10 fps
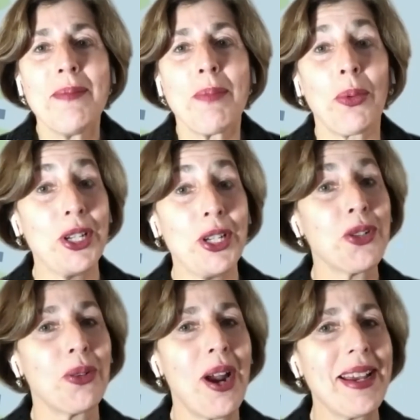But we're going to
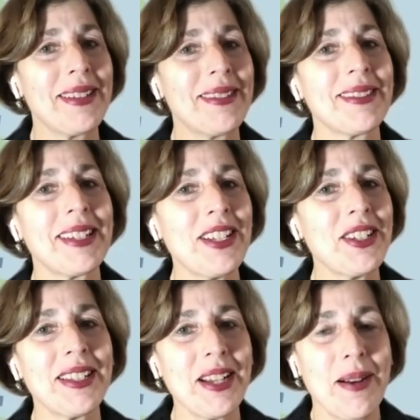try and get
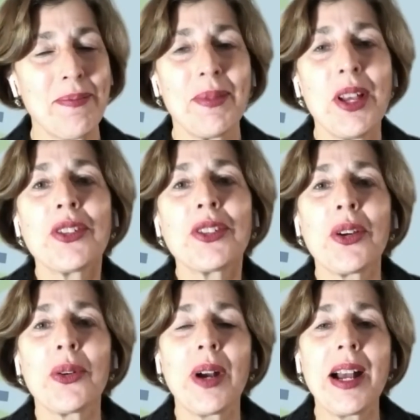to some.
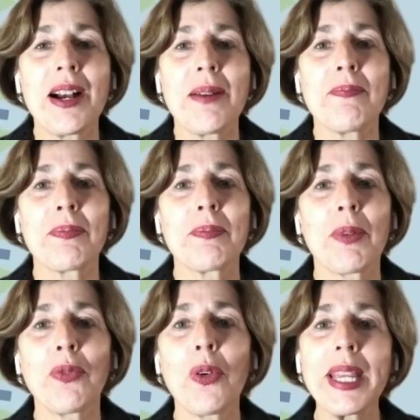So
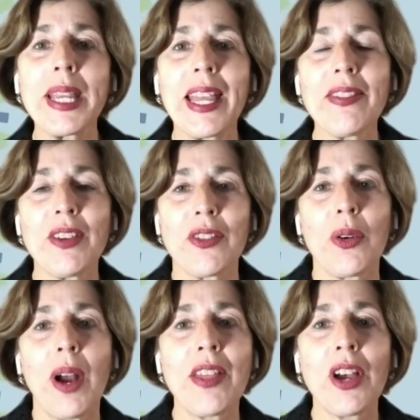before we get there,
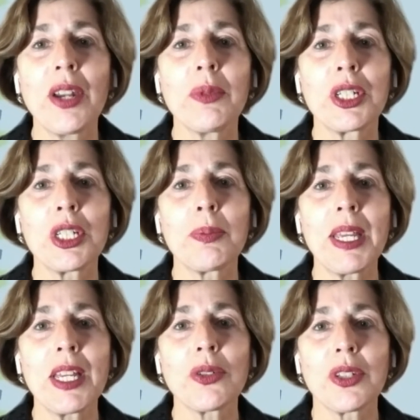though, I thought it would just
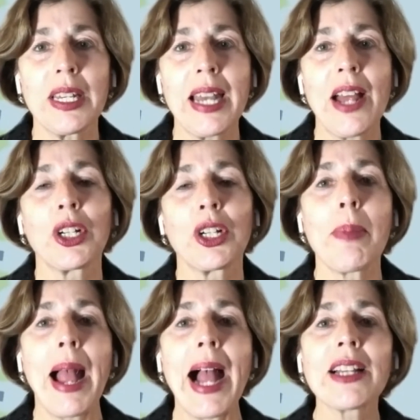be interesting now to go
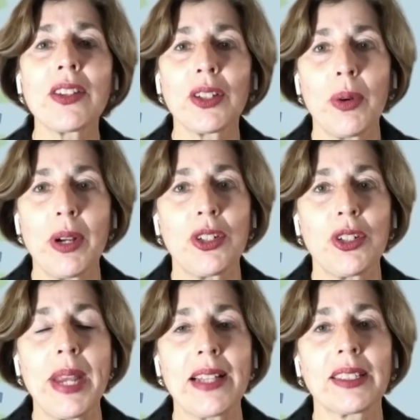back to the question
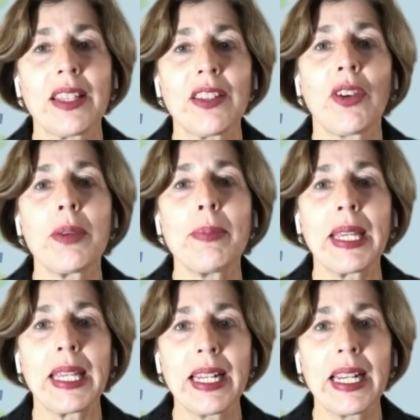we asked at the very
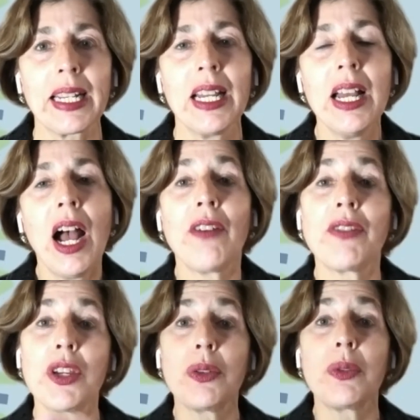beginning of
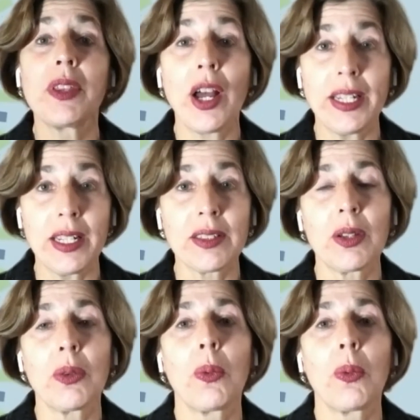you, the audience.